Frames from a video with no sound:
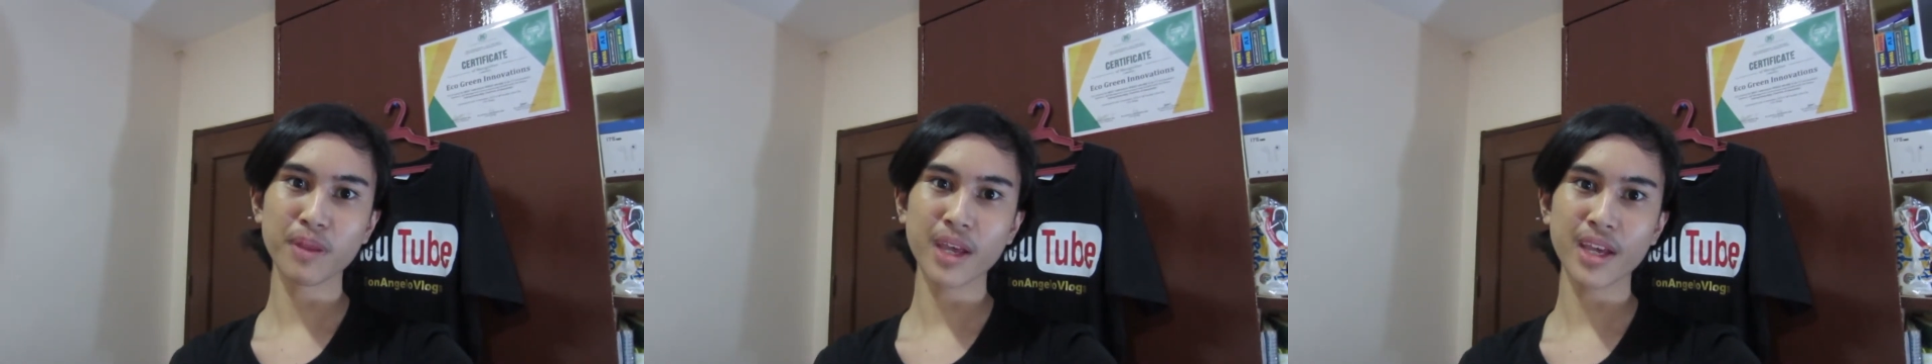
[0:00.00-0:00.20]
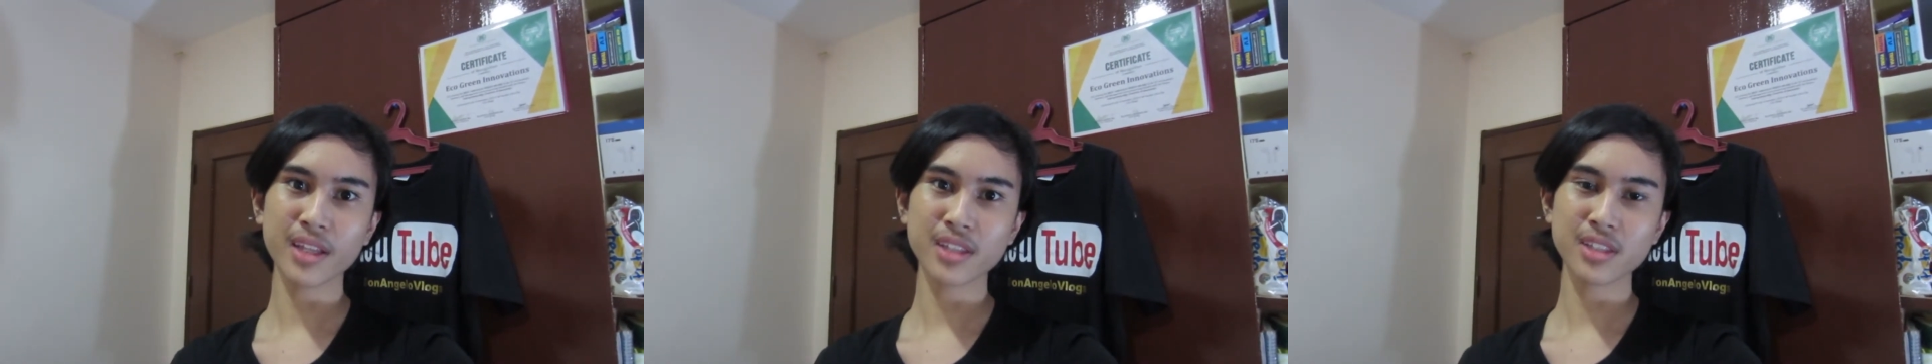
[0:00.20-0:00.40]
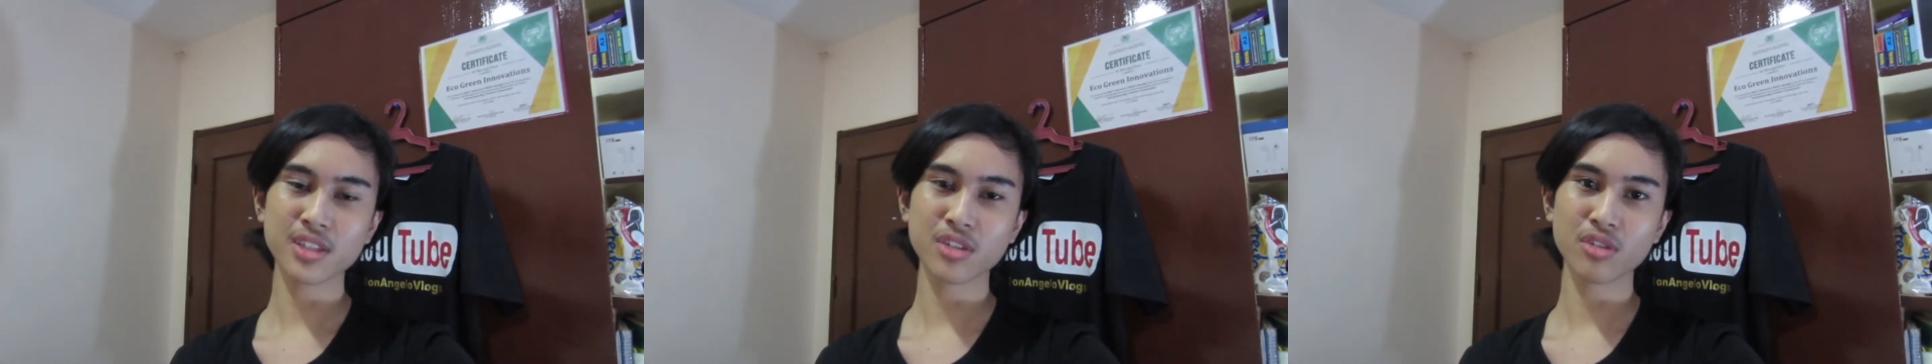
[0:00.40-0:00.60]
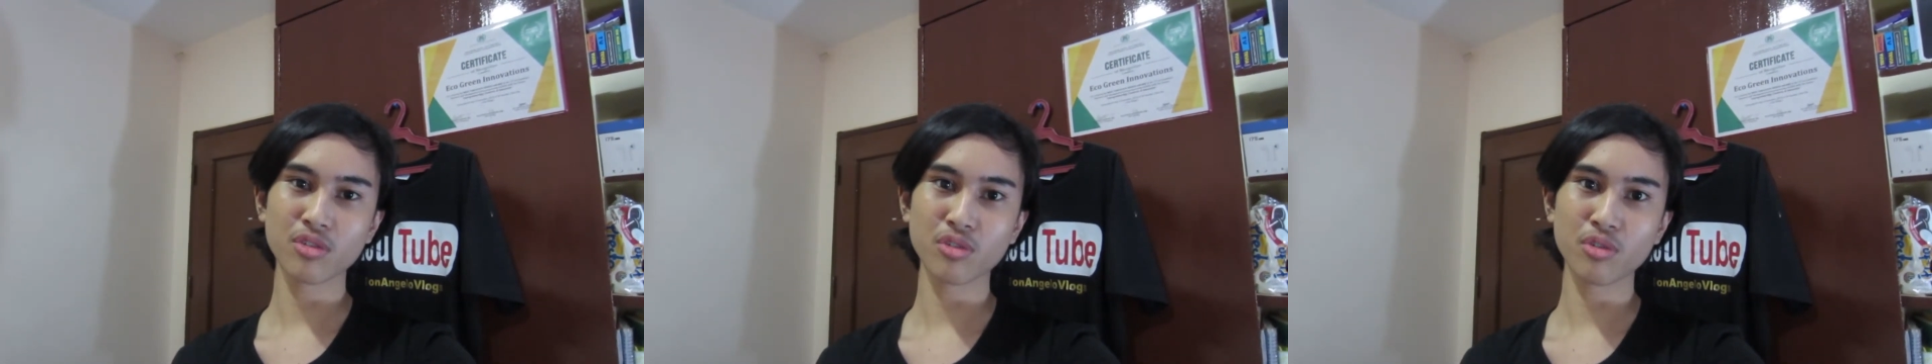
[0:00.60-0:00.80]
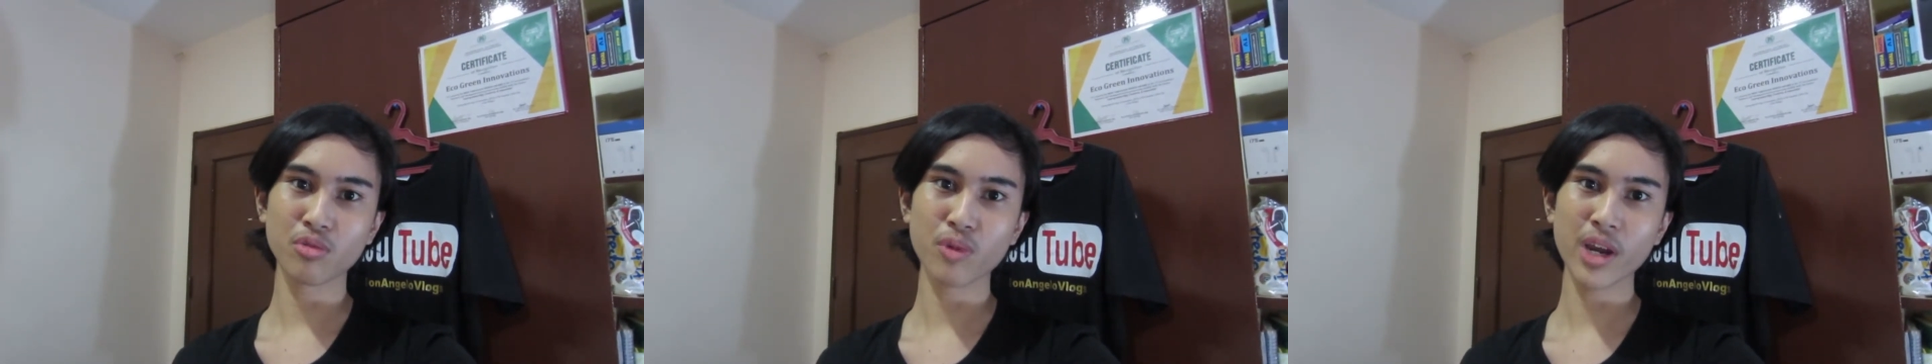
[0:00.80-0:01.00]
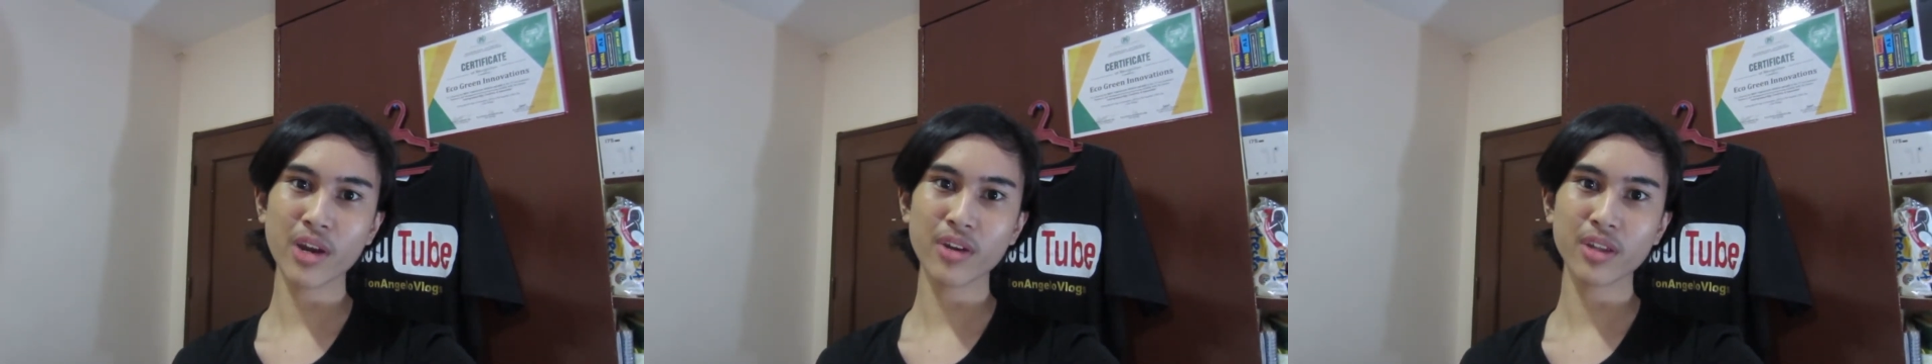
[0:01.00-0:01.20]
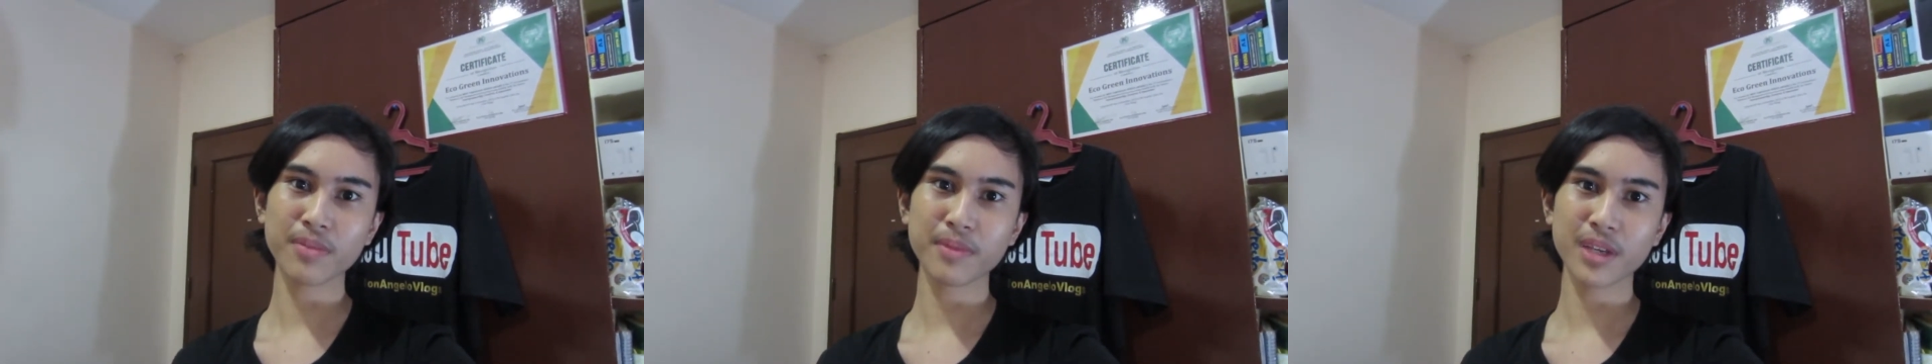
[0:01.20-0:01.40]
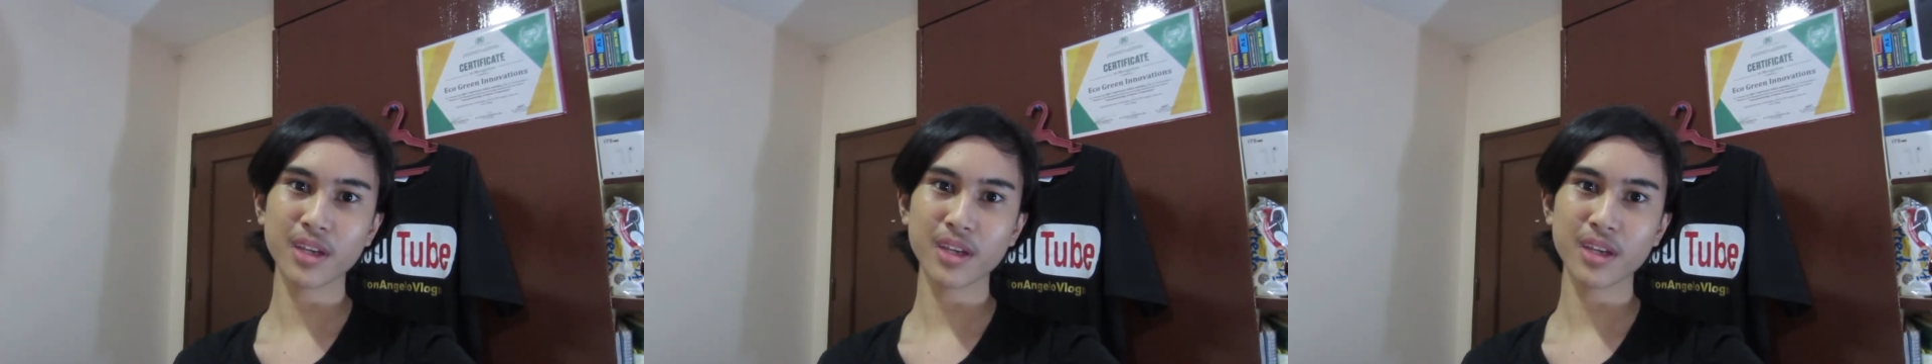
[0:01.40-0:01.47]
plans to wear it,